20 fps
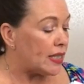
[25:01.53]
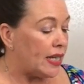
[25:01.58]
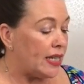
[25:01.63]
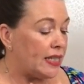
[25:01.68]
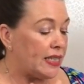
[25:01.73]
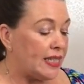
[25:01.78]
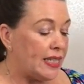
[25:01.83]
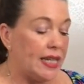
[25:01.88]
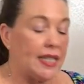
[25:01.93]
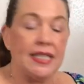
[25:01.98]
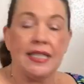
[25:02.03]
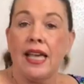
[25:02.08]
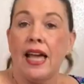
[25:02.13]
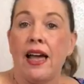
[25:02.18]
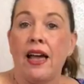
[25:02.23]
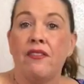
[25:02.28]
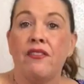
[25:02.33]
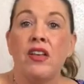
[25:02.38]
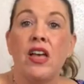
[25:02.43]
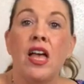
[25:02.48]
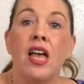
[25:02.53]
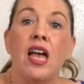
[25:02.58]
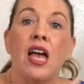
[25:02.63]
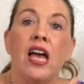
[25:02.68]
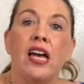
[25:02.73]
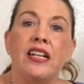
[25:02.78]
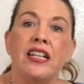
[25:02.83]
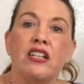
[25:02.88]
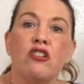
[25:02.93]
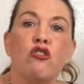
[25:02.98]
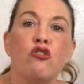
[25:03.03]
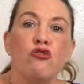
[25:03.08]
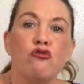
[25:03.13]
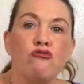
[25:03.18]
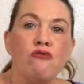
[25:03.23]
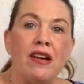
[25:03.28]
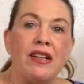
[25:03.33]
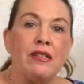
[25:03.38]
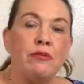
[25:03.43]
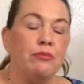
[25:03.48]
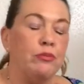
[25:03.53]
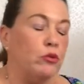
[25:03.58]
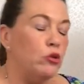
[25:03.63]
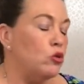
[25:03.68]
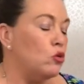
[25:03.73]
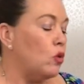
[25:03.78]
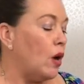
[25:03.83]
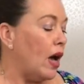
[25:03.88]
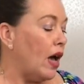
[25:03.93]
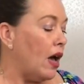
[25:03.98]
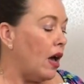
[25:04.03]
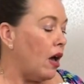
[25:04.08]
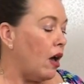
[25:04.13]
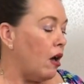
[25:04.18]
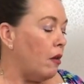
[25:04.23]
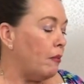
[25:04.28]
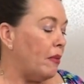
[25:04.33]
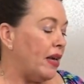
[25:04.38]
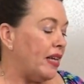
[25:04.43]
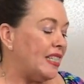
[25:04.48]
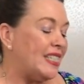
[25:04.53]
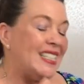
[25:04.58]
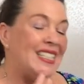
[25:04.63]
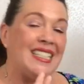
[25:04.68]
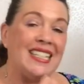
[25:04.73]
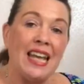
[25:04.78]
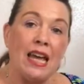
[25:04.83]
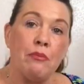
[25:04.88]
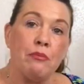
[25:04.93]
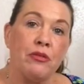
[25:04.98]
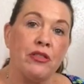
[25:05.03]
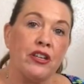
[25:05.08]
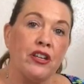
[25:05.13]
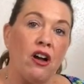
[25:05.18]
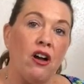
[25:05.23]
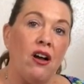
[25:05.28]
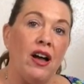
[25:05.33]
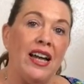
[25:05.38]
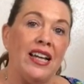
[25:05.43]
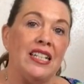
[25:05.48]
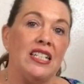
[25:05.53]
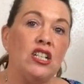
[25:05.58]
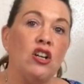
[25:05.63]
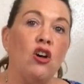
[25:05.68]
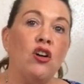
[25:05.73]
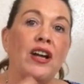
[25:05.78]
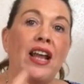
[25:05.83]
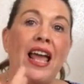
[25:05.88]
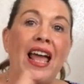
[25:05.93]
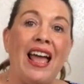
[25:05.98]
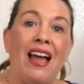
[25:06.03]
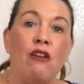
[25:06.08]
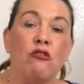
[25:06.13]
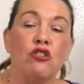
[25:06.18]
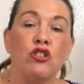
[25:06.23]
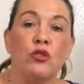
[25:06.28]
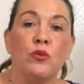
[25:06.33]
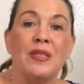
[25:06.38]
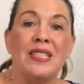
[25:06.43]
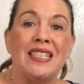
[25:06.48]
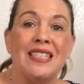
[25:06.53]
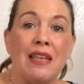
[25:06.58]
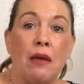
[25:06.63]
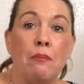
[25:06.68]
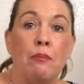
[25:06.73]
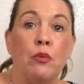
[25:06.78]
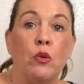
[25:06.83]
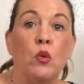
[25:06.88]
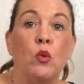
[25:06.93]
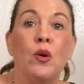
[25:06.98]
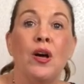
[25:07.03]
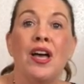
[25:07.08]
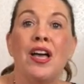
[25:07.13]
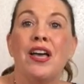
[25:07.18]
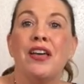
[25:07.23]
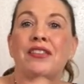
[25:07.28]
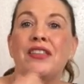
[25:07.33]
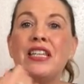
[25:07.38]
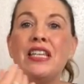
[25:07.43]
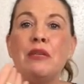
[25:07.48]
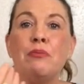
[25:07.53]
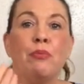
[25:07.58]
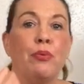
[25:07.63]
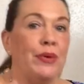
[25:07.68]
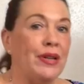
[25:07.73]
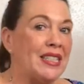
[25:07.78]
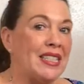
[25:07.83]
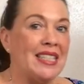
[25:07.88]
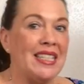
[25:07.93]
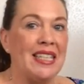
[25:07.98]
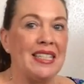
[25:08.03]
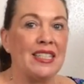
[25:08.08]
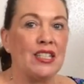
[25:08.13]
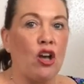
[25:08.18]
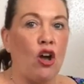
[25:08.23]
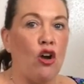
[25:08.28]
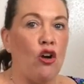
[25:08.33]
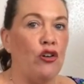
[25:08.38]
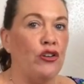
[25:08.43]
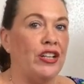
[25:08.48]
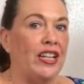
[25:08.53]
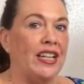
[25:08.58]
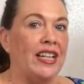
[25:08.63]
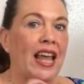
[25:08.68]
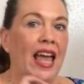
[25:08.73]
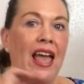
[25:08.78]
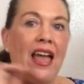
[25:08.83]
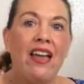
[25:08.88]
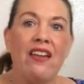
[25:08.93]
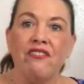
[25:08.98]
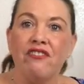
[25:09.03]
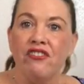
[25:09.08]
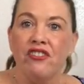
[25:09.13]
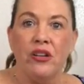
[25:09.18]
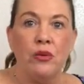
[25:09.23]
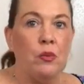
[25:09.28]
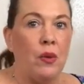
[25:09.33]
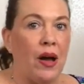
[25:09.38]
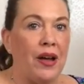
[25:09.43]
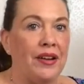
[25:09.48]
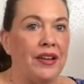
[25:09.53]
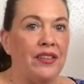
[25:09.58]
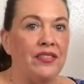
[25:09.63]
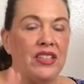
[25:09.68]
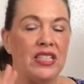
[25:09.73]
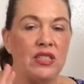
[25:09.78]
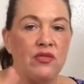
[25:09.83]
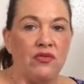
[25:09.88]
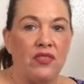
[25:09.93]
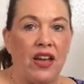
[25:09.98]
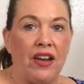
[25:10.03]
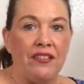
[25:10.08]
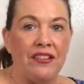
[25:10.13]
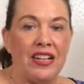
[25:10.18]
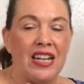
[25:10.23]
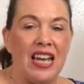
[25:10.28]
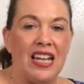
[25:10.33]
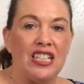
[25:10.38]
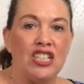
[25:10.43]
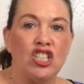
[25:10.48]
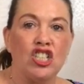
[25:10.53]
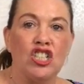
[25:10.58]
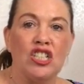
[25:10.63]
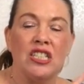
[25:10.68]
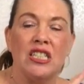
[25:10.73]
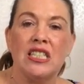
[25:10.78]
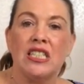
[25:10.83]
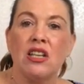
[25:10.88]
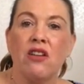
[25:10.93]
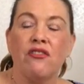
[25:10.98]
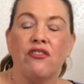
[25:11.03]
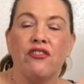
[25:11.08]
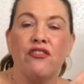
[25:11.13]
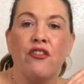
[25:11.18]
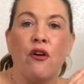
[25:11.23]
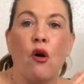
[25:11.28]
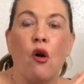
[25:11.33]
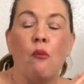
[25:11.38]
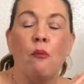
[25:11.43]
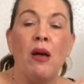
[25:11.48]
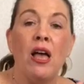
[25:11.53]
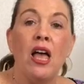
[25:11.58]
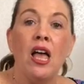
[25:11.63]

it does have an incredible depth guide on how to assemble the princess coat in every one of its variations from